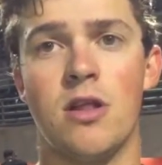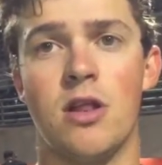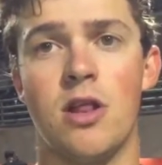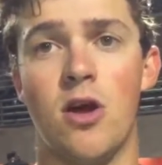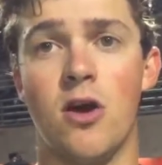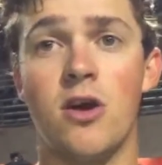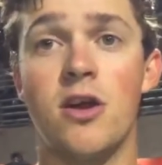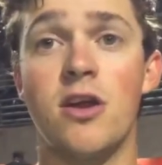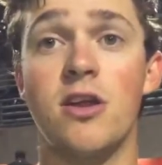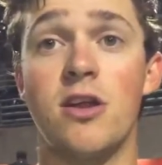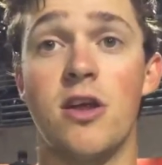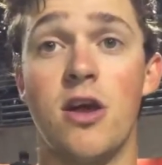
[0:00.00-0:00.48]

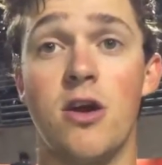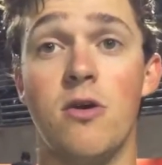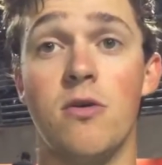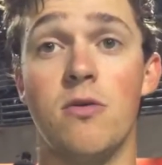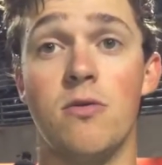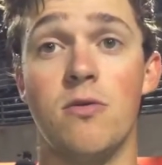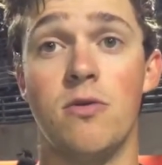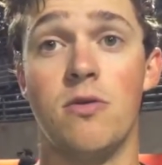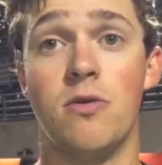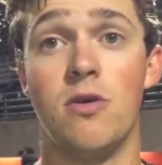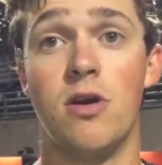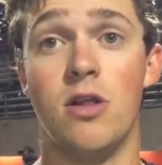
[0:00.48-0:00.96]
Clark can
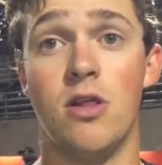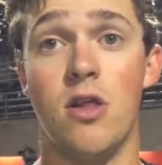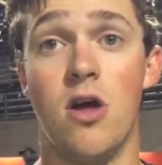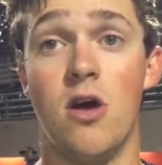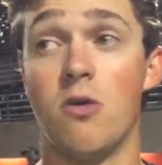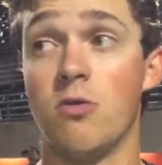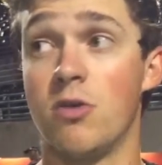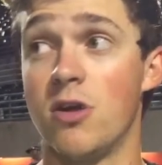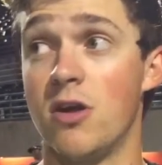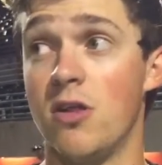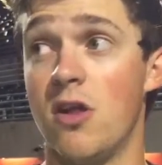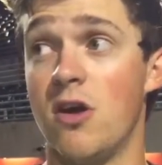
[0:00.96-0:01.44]
go a
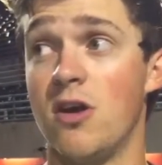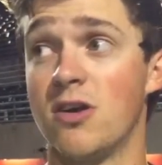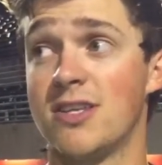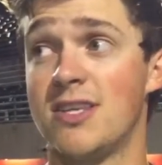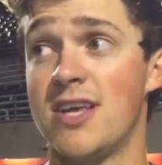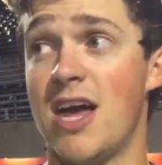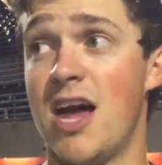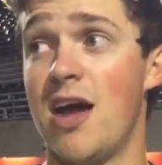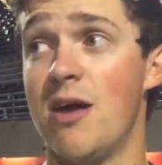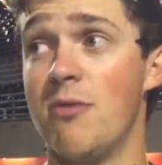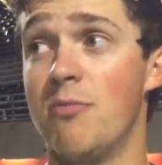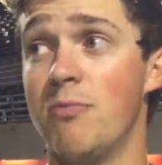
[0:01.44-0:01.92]
long
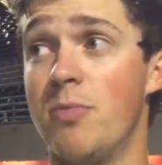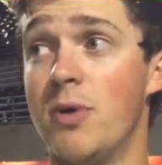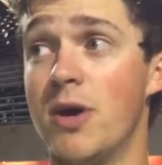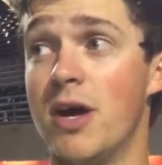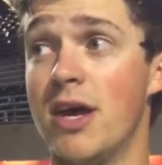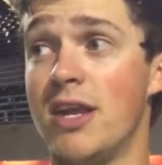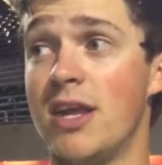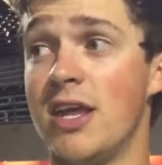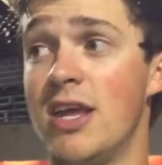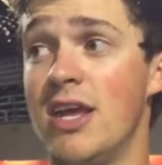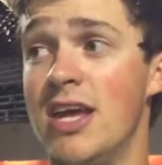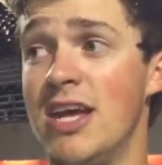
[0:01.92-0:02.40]
time,
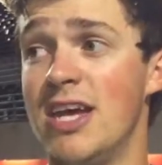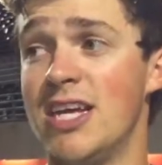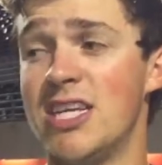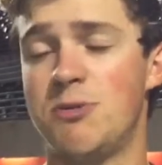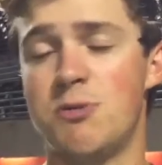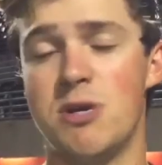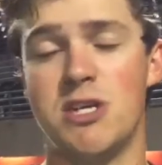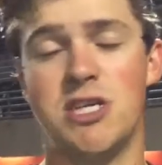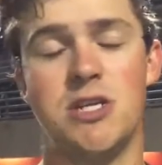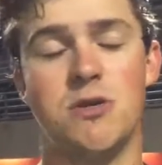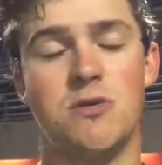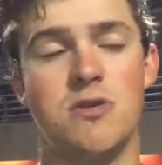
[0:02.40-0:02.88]
but
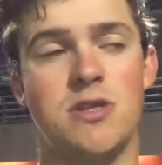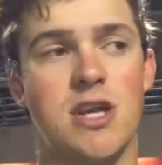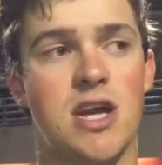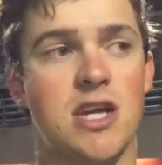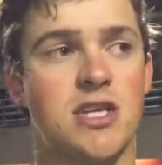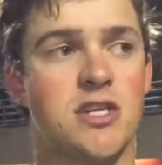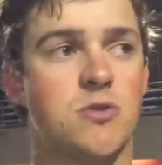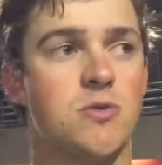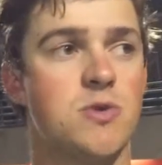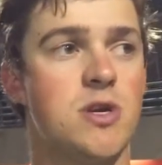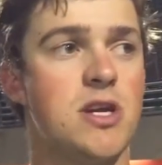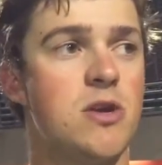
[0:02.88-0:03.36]
especially with
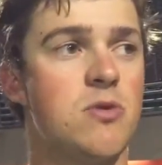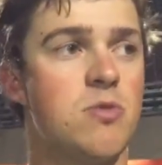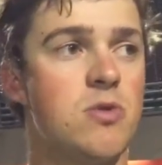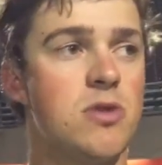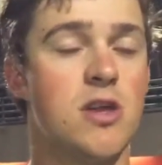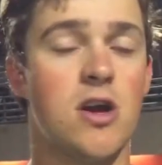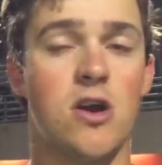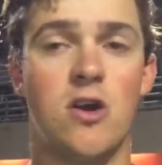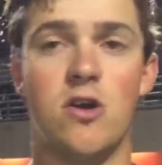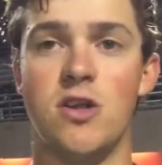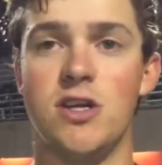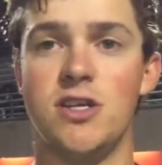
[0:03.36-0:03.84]
next week,
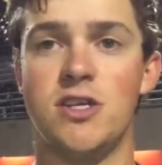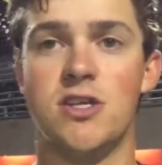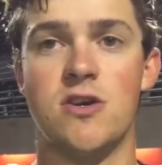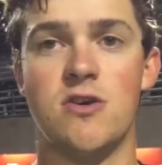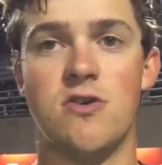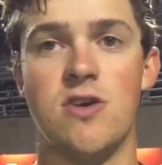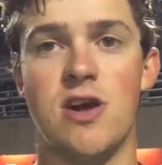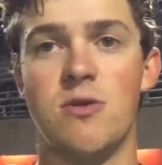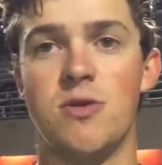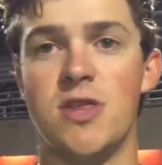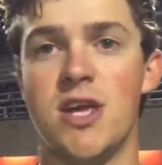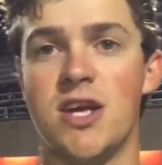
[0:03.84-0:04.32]
with the early
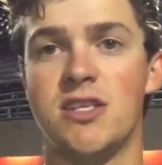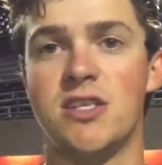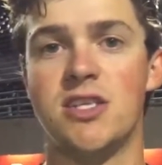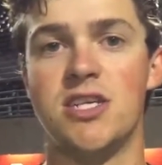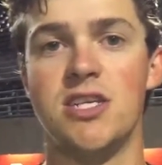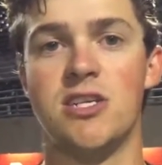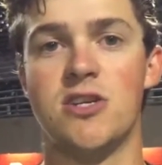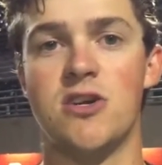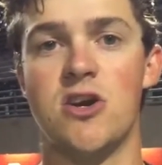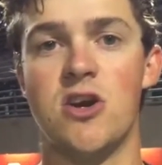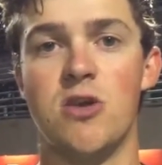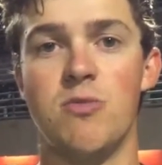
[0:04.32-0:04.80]
turnaround with the
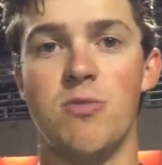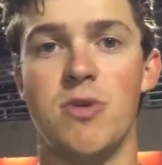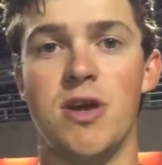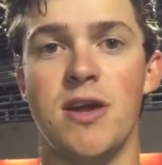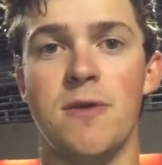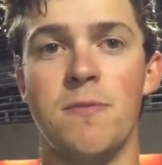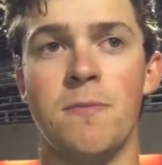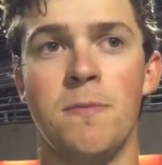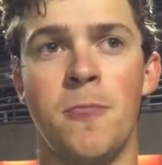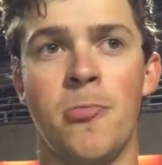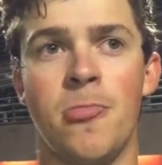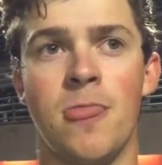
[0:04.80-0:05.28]
SC
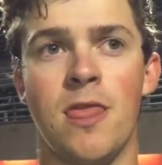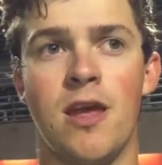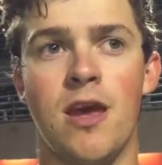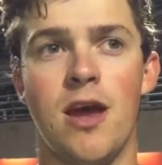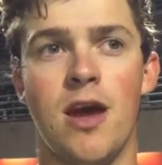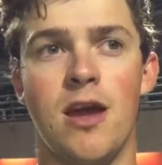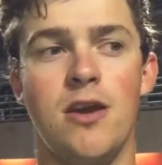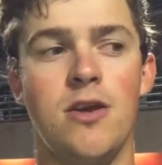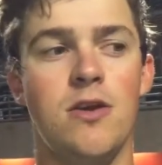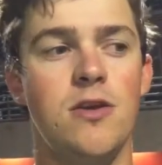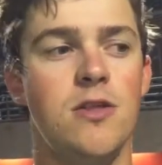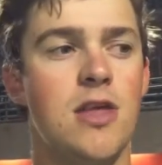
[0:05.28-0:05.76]
tournament,
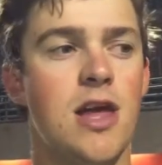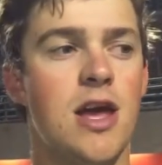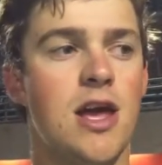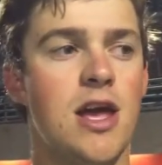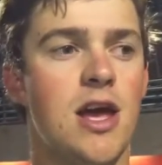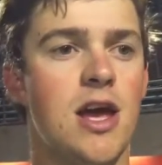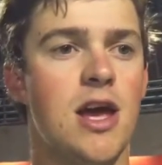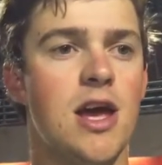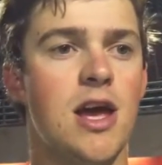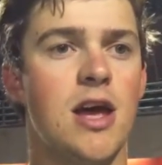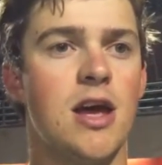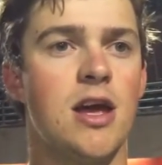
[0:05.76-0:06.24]
I knew
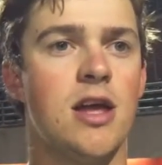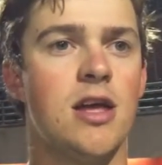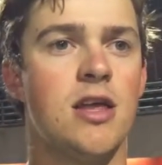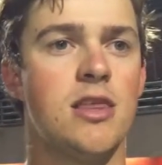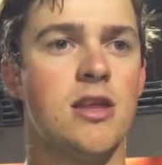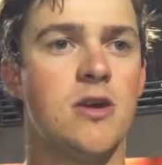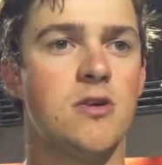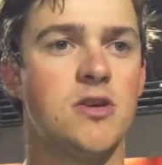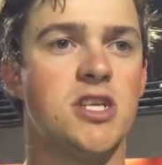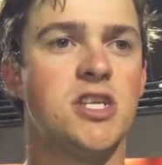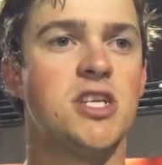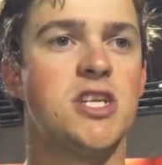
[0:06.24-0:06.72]

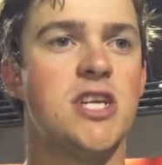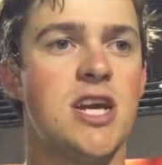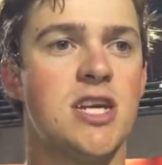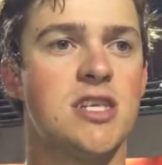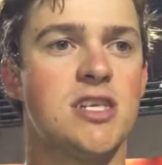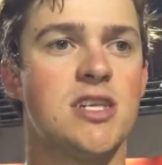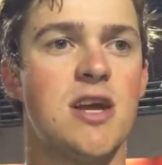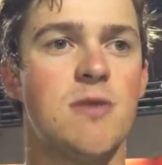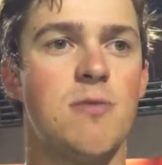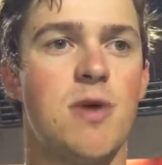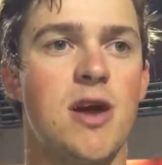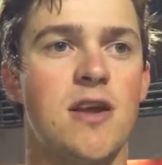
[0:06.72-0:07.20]
there was a
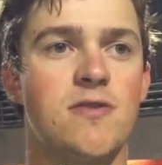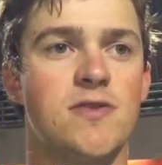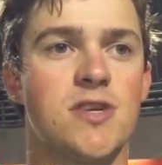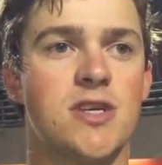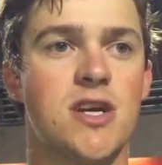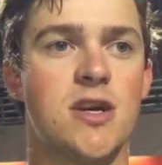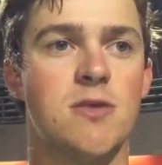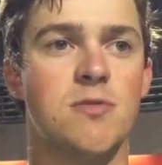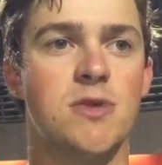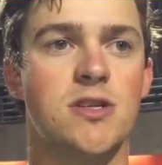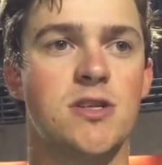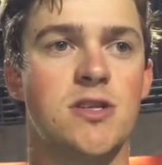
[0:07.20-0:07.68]
chance that I might have to
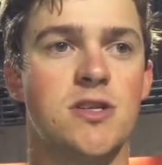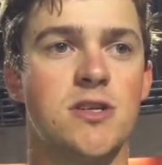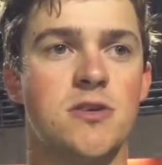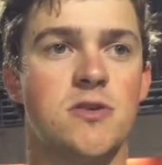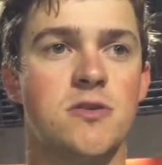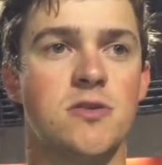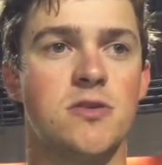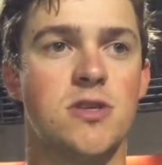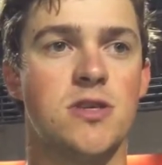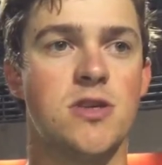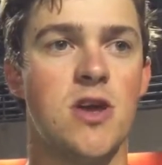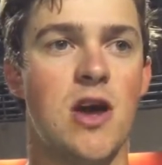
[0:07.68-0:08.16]
come in
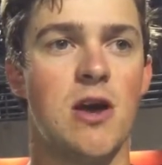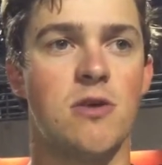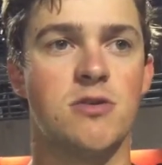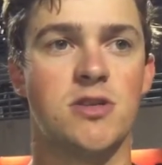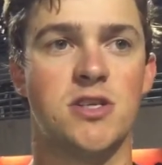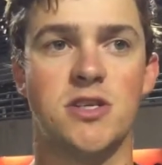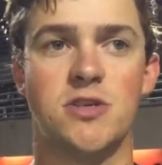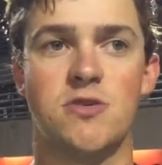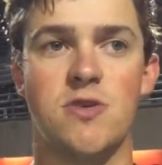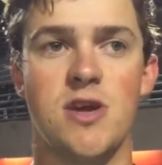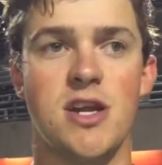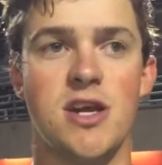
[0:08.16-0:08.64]
soon. So I
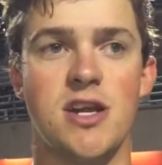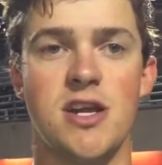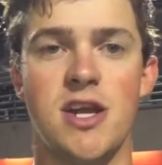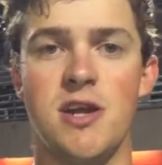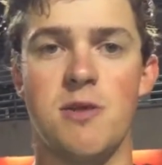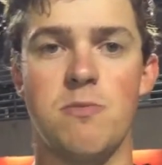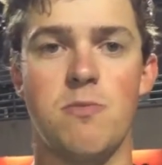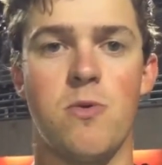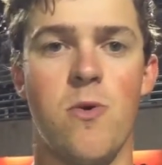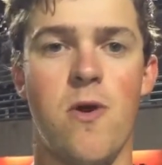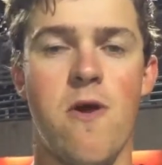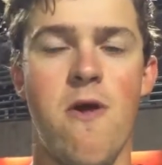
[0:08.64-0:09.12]
was just ready at
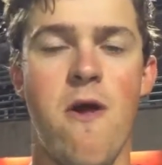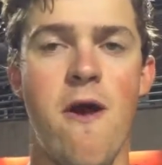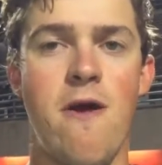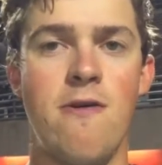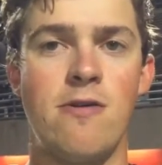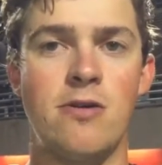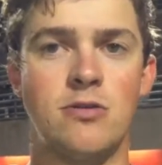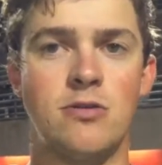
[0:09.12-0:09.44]
any point.